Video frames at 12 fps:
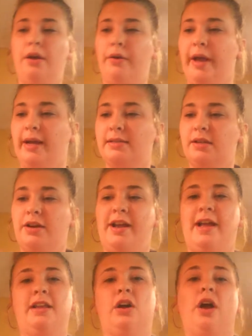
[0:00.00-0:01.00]
Okay guys,
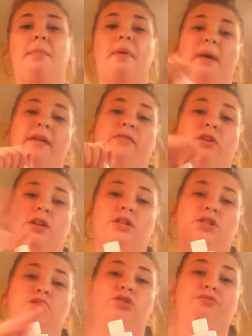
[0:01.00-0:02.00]
sorry, I had to go grab my matte
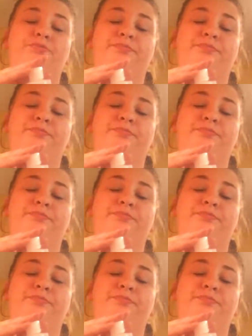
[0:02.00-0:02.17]
varnish.